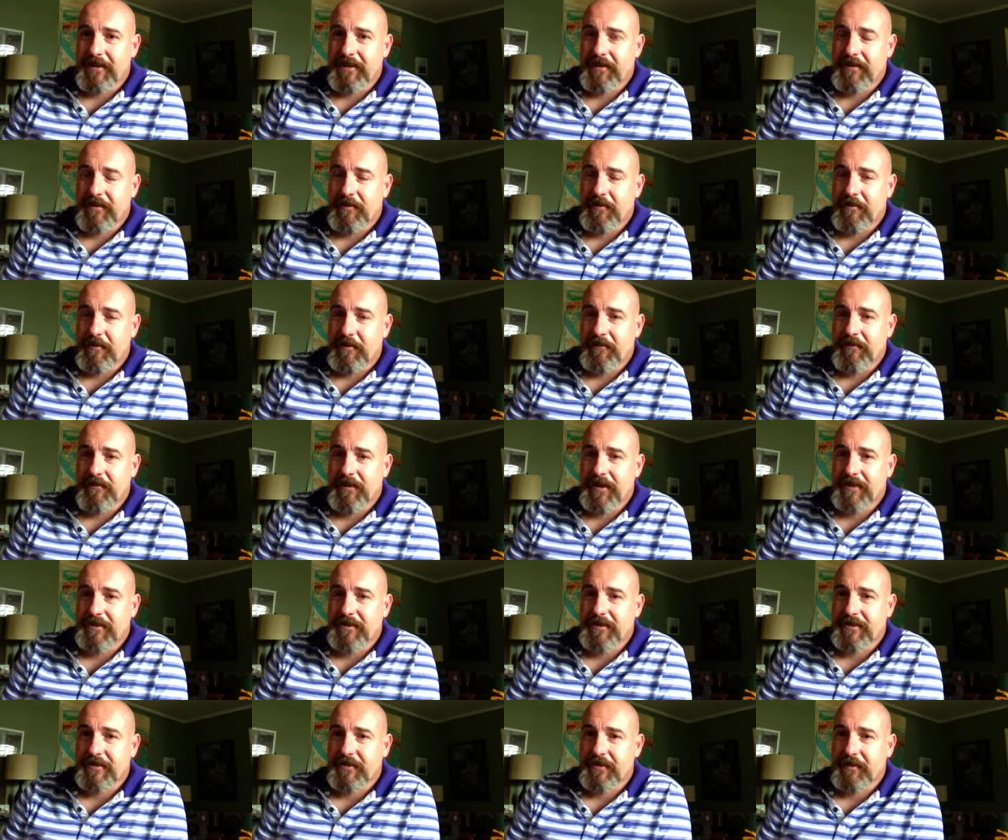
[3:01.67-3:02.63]
uh,
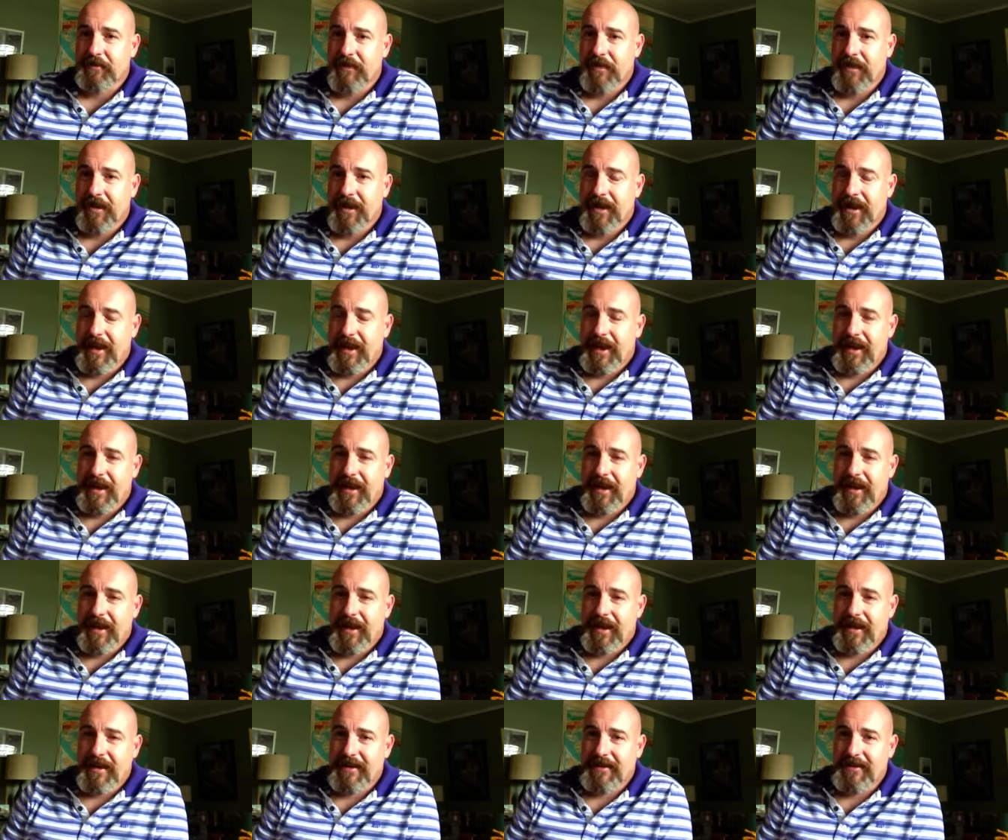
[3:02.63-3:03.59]
professor,
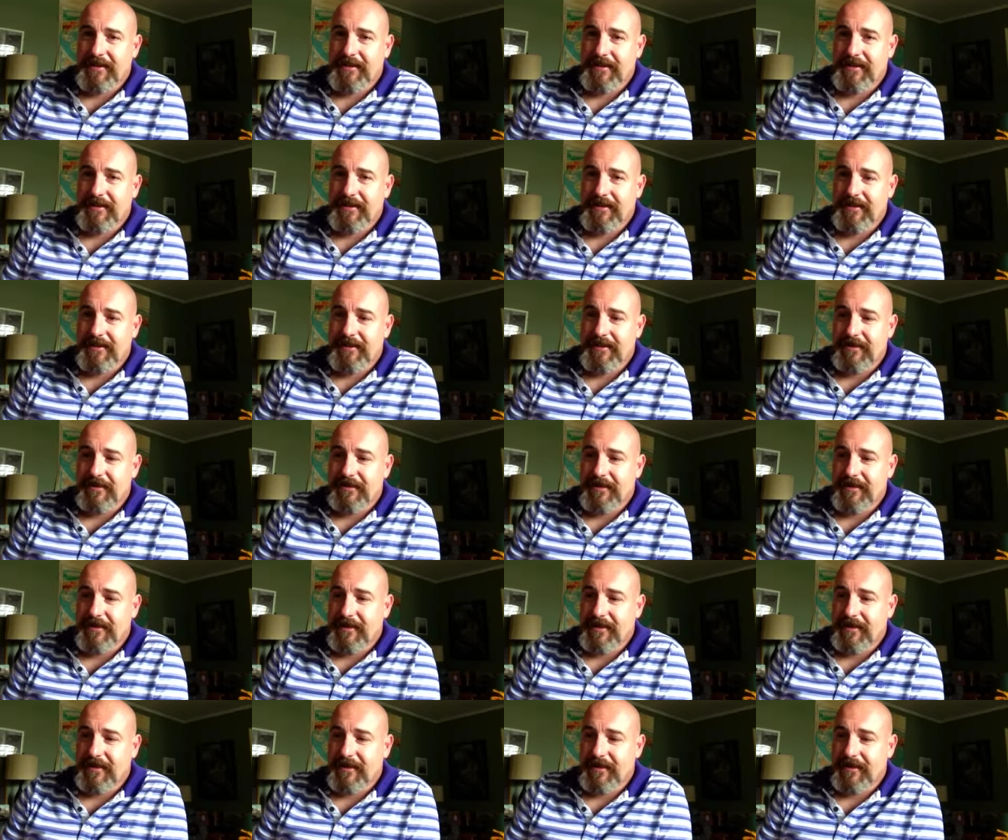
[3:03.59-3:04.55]
and
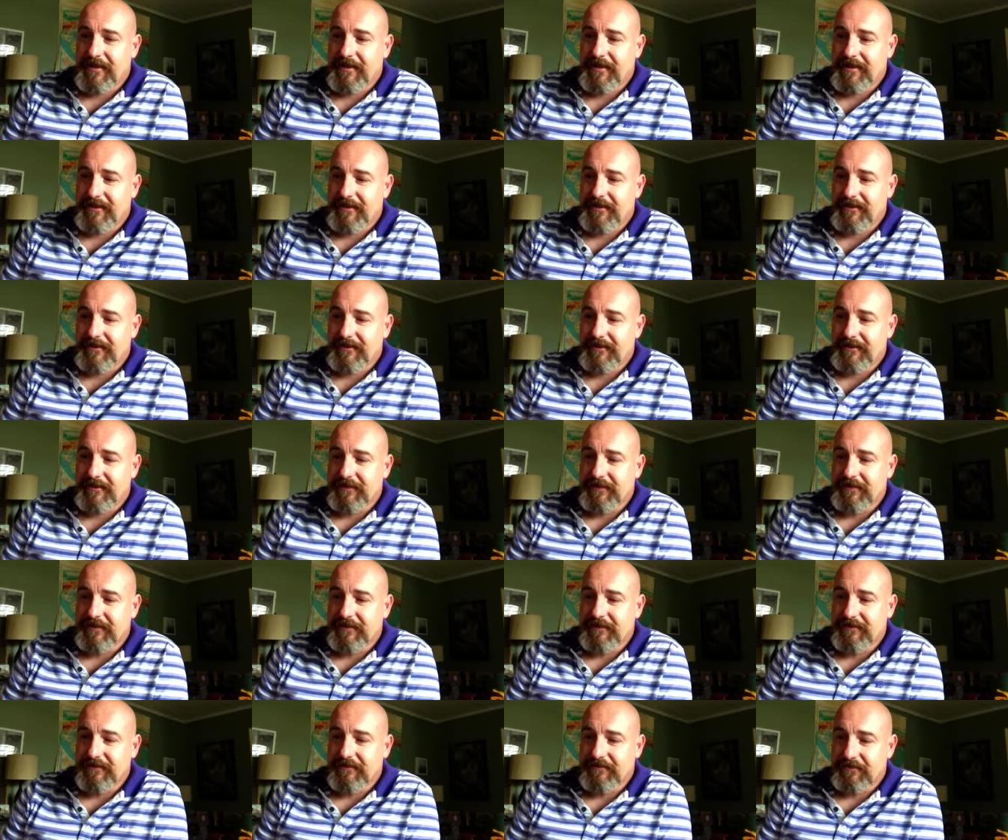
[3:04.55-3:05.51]
he,
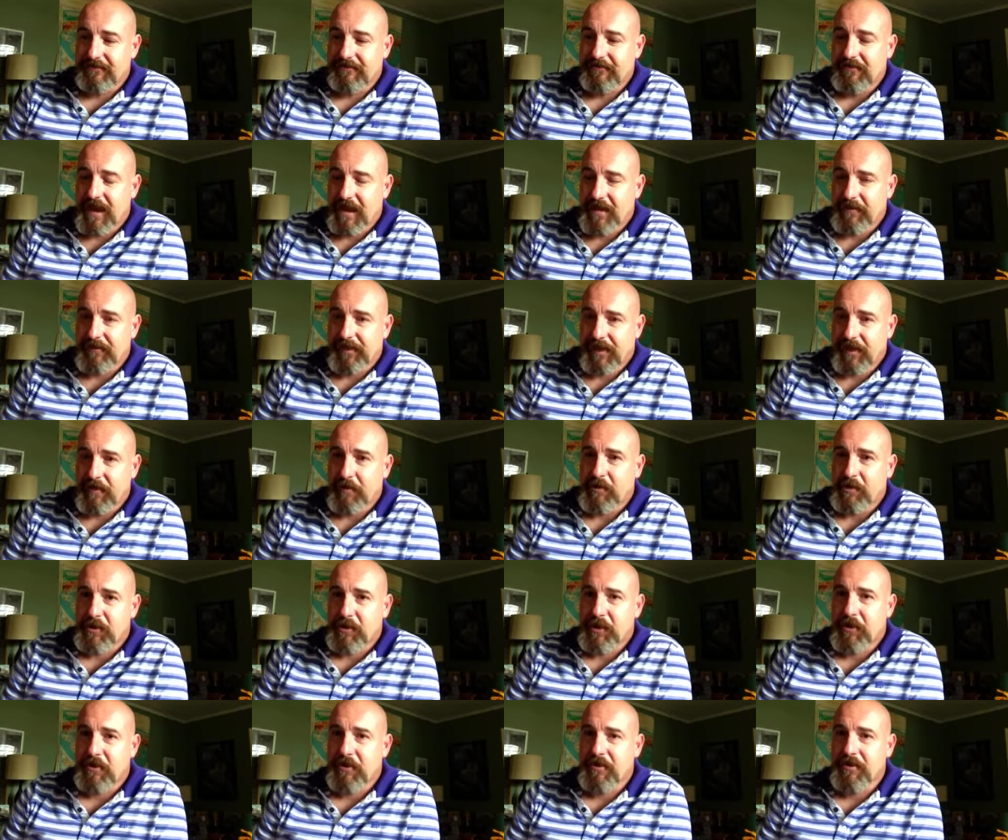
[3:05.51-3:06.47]
I, he
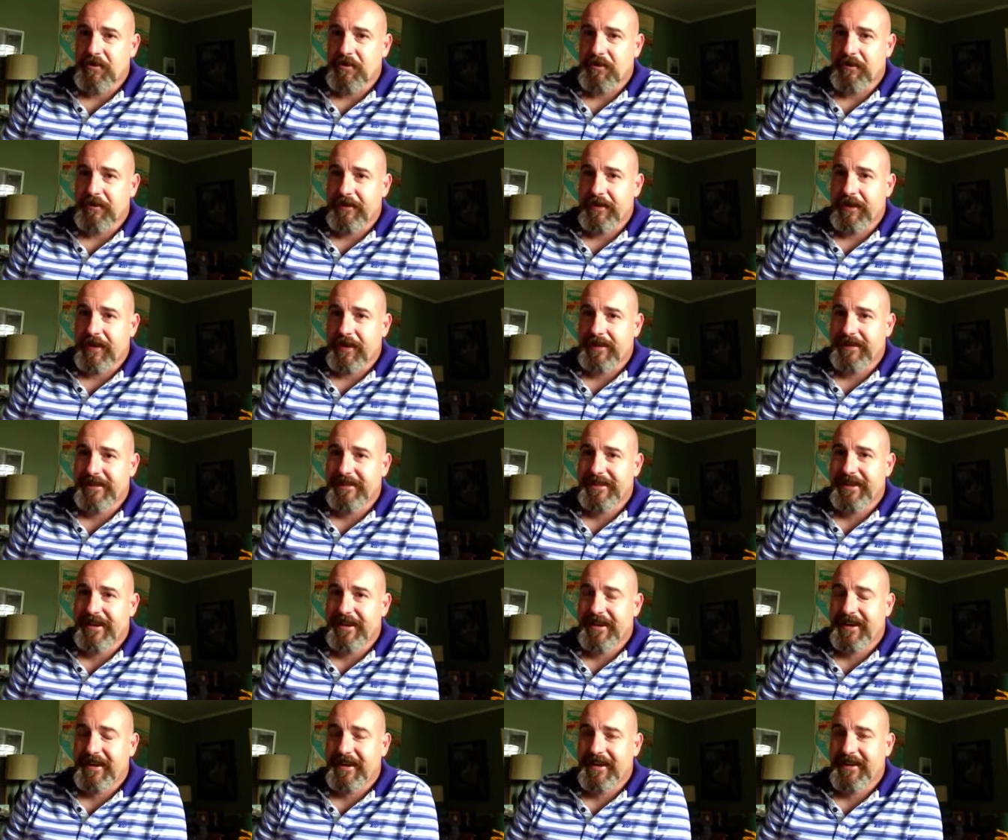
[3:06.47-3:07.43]
returned it the next
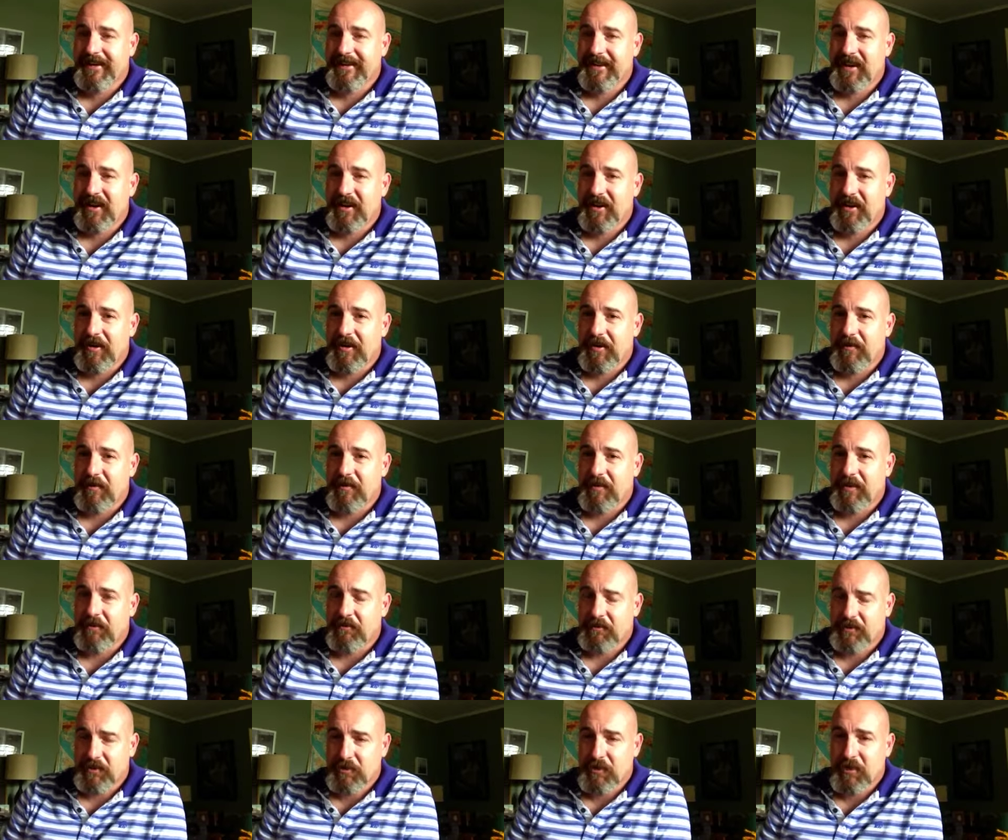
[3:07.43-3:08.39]
day. Um,
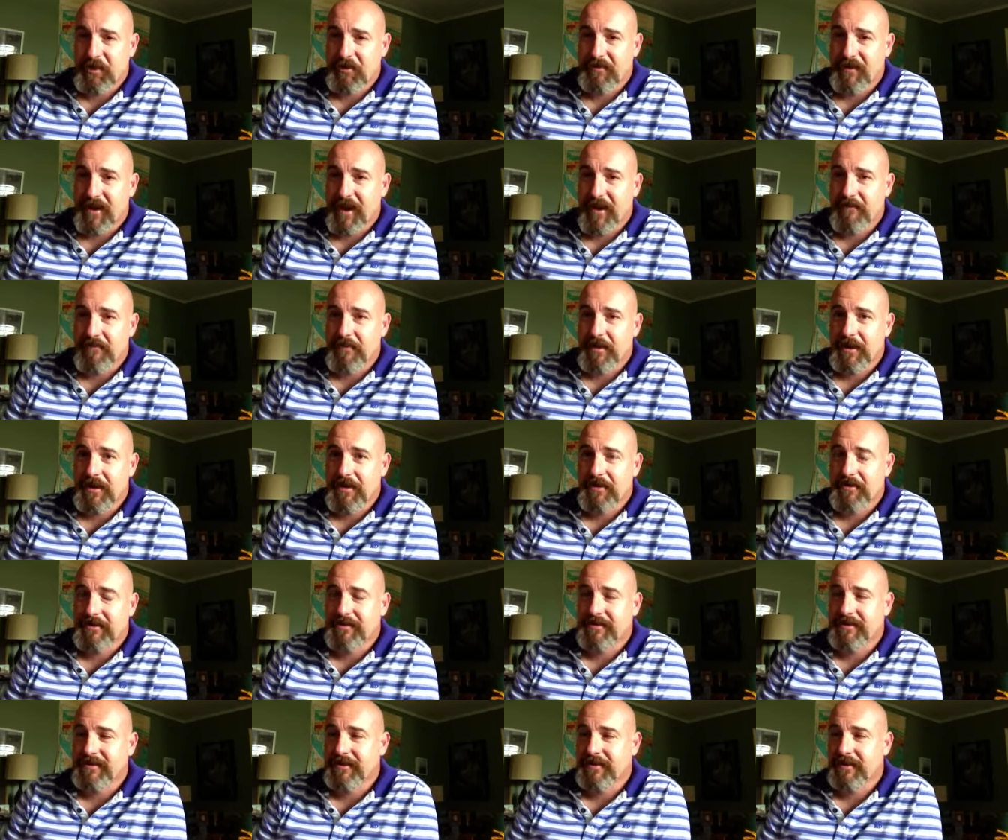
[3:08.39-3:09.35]
it was 25
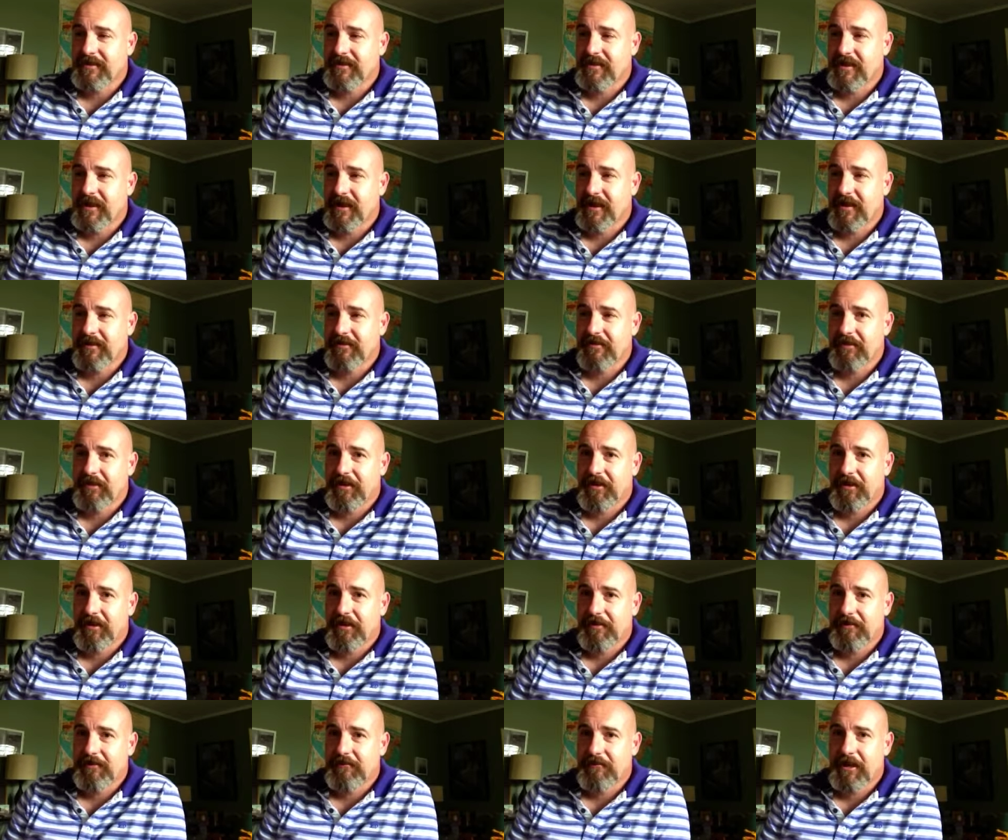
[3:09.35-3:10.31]
pages, and he had
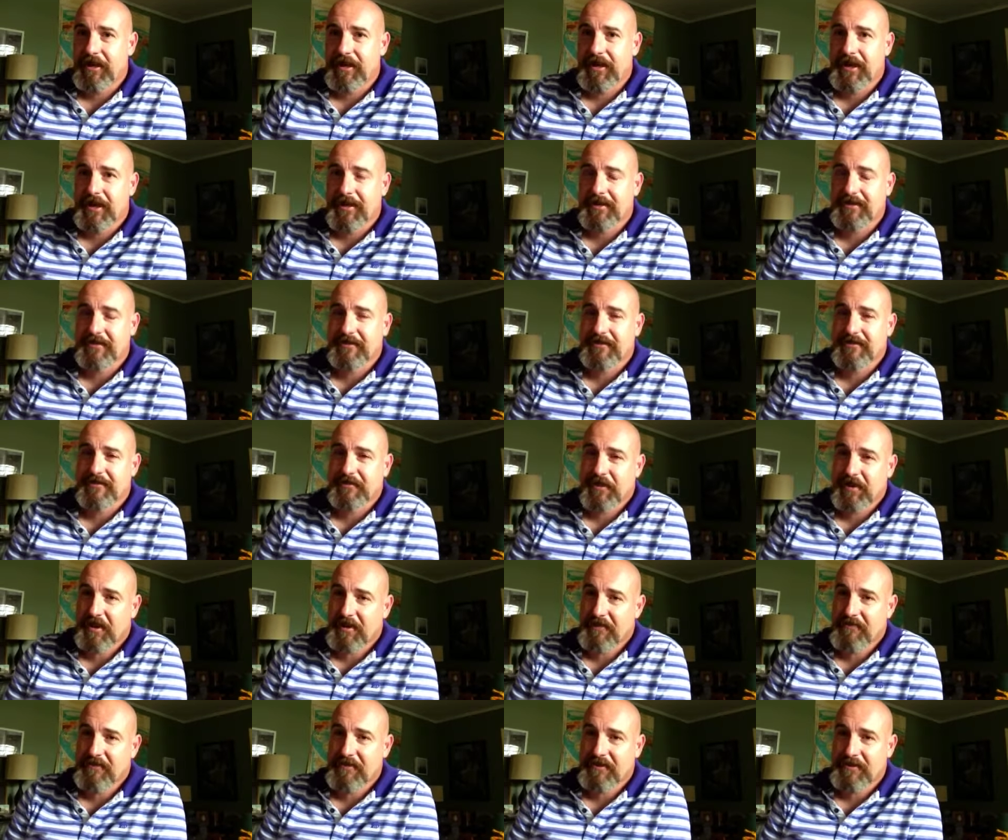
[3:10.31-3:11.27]
red X's on
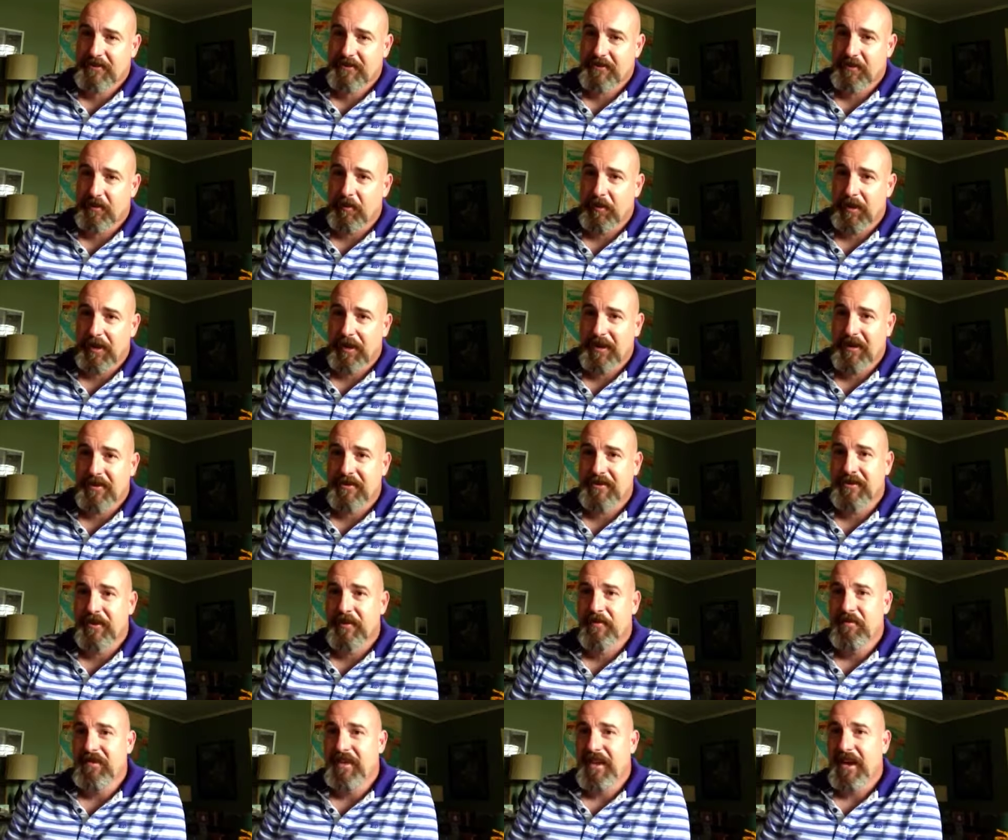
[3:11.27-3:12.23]
every single page.
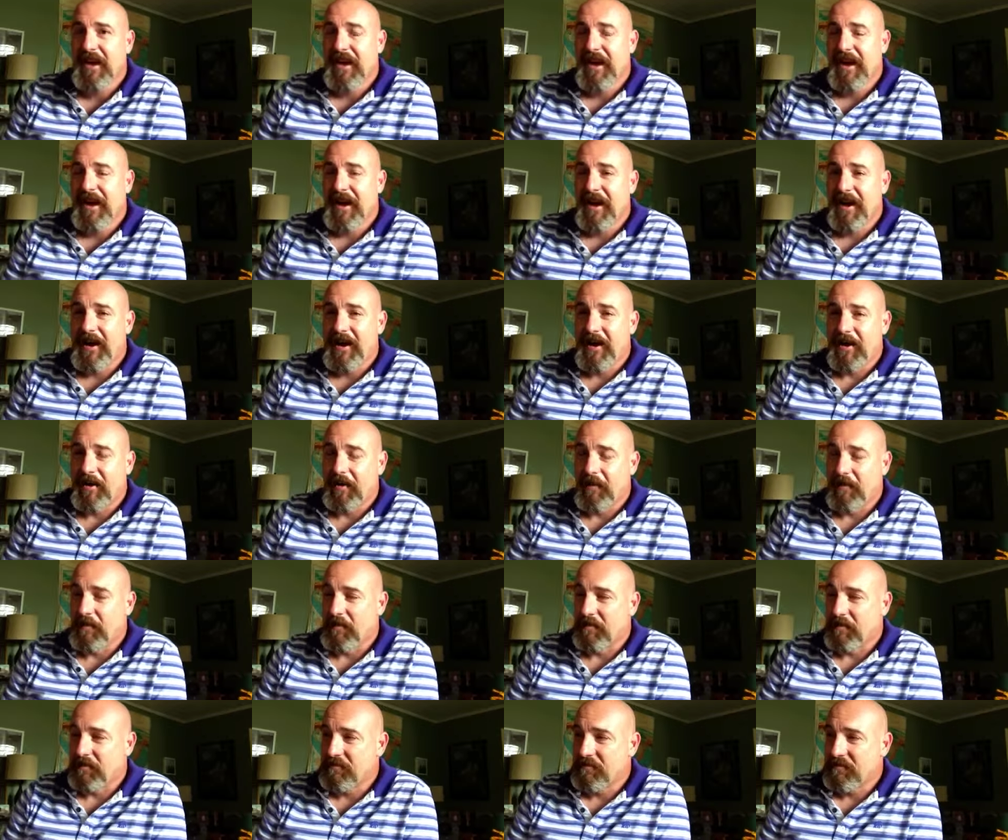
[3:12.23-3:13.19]

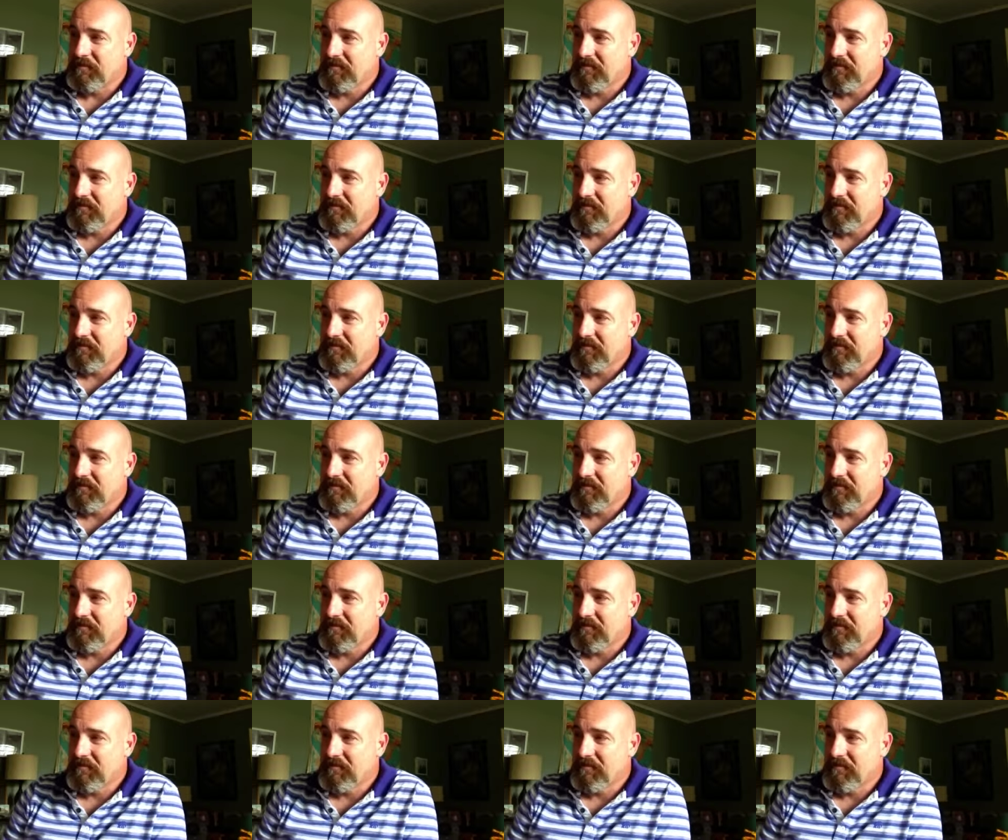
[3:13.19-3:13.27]
Um,